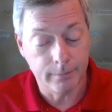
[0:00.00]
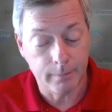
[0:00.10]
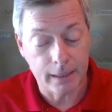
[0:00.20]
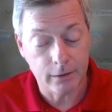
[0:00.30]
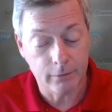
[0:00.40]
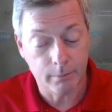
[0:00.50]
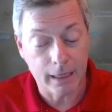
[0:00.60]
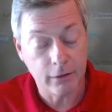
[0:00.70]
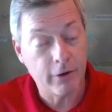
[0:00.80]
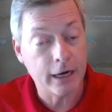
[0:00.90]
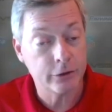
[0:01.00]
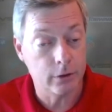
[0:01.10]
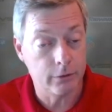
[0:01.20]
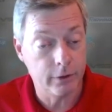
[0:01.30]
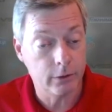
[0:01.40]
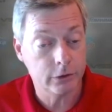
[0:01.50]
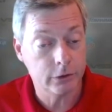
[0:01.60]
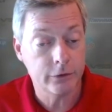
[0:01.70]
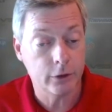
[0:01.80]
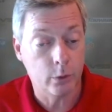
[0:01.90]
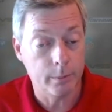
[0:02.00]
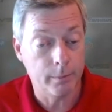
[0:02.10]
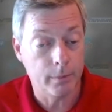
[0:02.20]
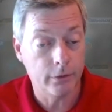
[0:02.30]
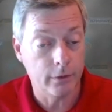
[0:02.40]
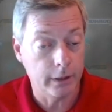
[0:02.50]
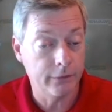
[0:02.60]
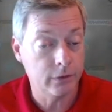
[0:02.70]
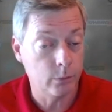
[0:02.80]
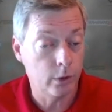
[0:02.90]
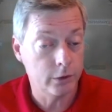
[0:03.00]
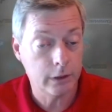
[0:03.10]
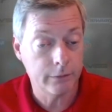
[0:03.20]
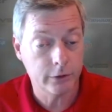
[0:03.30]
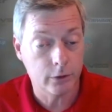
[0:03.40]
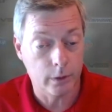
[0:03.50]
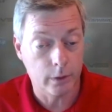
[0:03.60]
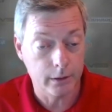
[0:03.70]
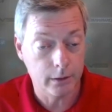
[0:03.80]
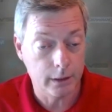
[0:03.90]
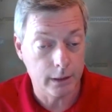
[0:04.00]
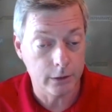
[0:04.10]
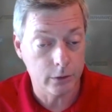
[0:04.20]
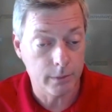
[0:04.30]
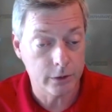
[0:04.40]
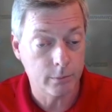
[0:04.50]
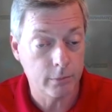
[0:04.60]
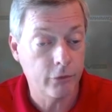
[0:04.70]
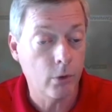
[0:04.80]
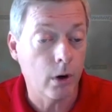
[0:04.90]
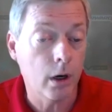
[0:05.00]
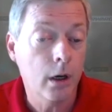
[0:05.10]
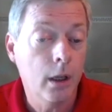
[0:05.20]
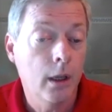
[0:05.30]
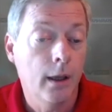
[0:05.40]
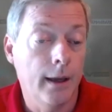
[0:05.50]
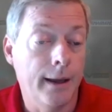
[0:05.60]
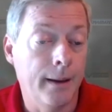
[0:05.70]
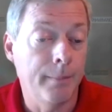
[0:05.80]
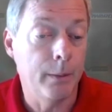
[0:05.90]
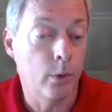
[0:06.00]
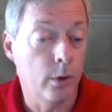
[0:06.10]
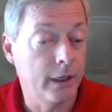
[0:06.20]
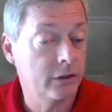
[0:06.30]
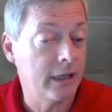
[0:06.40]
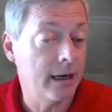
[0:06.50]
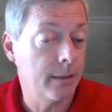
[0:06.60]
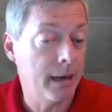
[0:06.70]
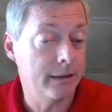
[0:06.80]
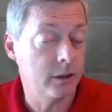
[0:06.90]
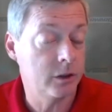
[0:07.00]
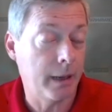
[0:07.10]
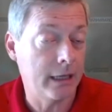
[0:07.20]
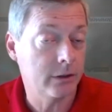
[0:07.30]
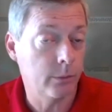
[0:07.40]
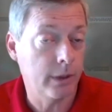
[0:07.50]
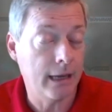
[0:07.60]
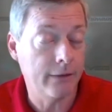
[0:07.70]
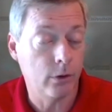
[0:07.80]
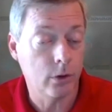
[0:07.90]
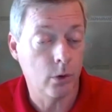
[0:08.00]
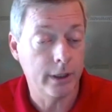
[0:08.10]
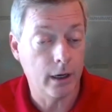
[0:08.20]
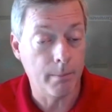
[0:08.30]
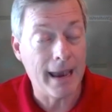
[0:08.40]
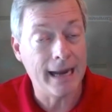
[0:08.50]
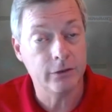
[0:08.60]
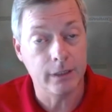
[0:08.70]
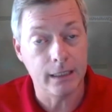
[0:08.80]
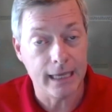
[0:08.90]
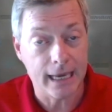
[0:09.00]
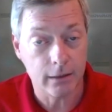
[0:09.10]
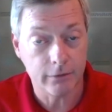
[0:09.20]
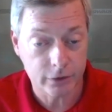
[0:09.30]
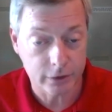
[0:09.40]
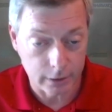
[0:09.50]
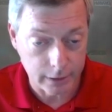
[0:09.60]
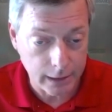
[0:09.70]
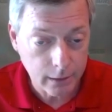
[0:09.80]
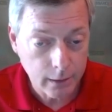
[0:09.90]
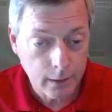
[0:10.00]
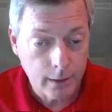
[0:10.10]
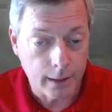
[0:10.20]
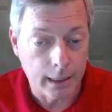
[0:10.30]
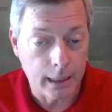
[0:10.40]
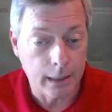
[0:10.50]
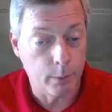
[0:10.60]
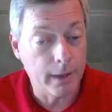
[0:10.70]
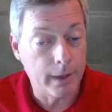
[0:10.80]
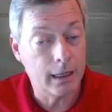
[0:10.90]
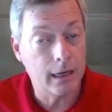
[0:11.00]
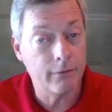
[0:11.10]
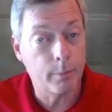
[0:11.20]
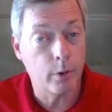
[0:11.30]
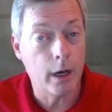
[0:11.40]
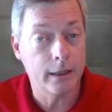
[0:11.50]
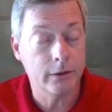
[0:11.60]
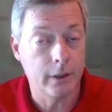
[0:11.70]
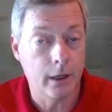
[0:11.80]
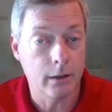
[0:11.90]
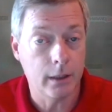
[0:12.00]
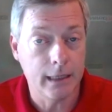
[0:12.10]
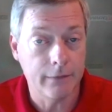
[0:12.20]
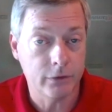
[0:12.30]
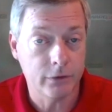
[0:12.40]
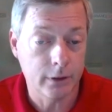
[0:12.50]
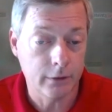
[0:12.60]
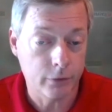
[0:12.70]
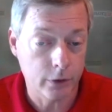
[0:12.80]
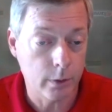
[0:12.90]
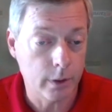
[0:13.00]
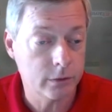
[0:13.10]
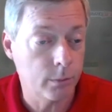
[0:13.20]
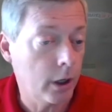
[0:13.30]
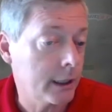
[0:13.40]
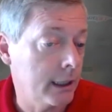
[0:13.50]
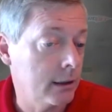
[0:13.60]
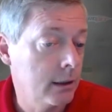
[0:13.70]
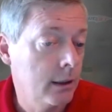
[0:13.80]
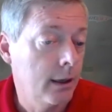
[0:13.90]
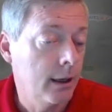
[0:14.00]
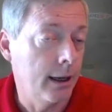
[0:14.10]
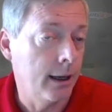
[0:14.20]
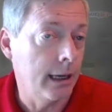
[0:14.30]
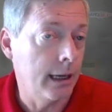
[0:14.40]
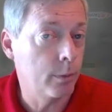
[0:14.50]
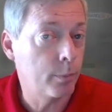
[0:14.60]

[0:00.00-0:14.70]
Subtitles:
manufacturing of vehicle service equipment, both lifts and wheel service equipment, as you mentioned before. And we're really excited about the expansion we have ongoing in our Madison, Indiana facility. Mm-hmm. We make a lot of our products there in that facility for the U.S. market. And